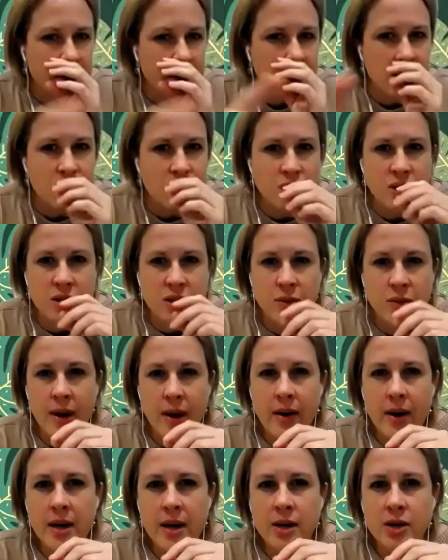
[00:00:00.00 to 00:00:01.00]
attention to
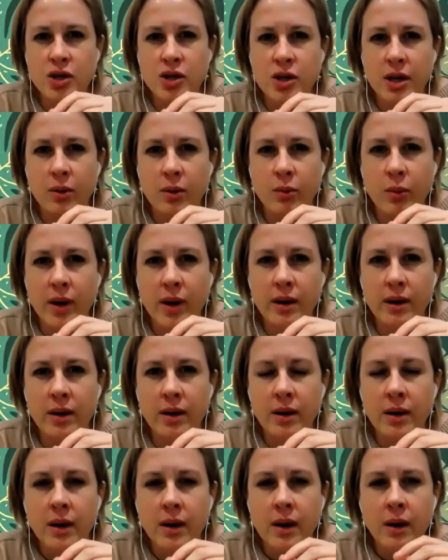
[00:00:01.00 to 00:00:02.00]
our energy, and when
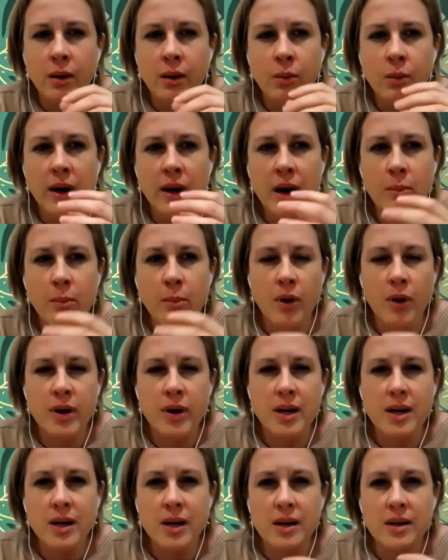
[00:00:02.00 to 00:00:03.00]
our
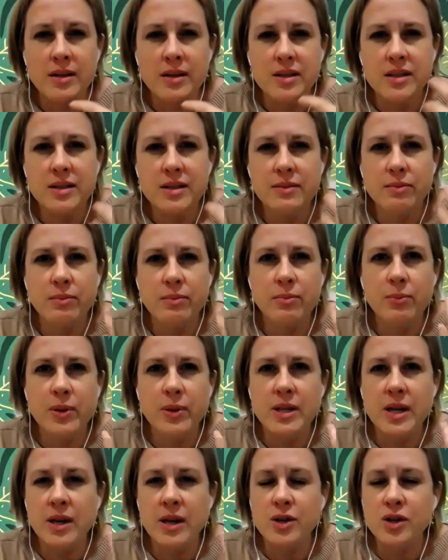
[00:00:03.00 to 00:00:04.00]
body is
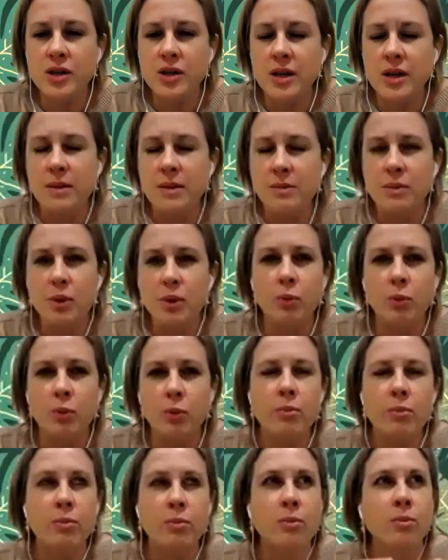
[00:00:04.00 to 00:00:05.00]
potentially
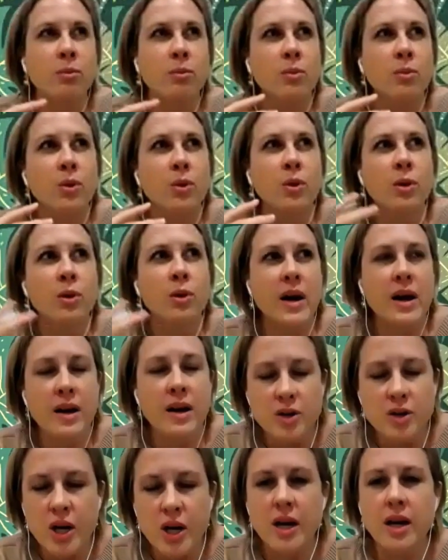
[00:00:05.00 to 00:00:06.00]
more
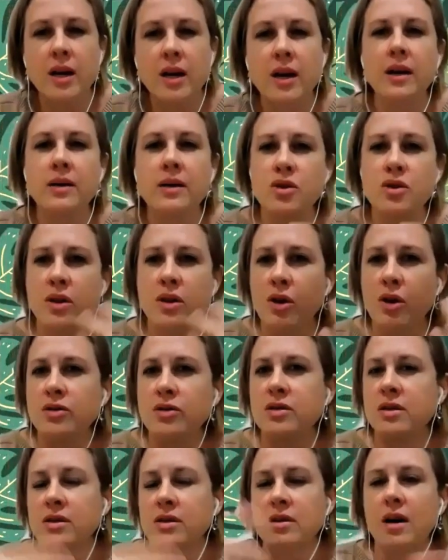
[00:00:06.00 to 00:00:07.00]
energetic, and so those
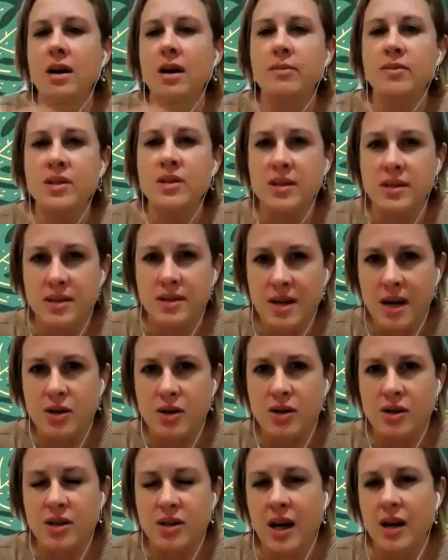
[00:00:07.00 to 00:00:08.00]
are the times to
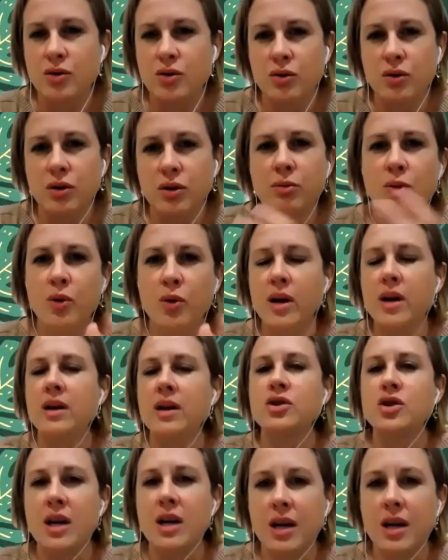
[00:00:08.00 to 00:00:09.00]
schedule your more
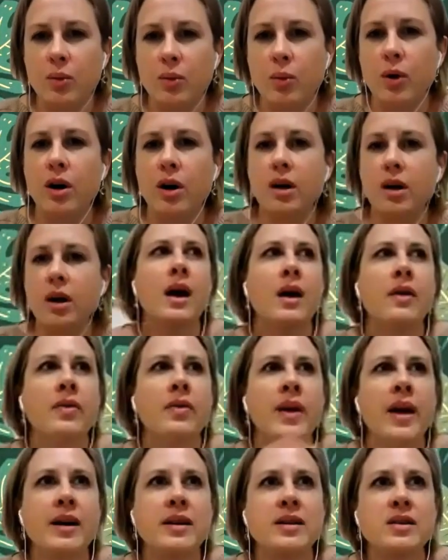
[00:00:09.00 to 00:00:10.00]
energetic work, and
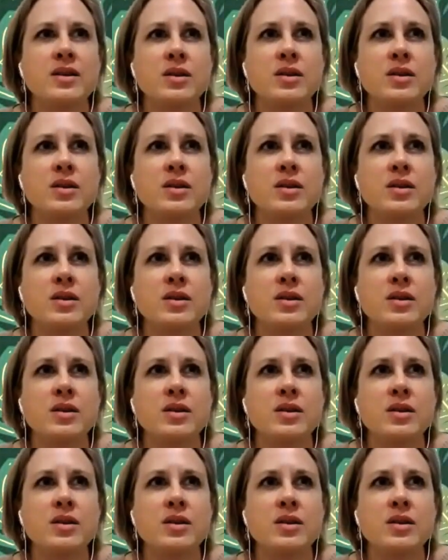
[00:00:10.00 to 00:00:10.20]
that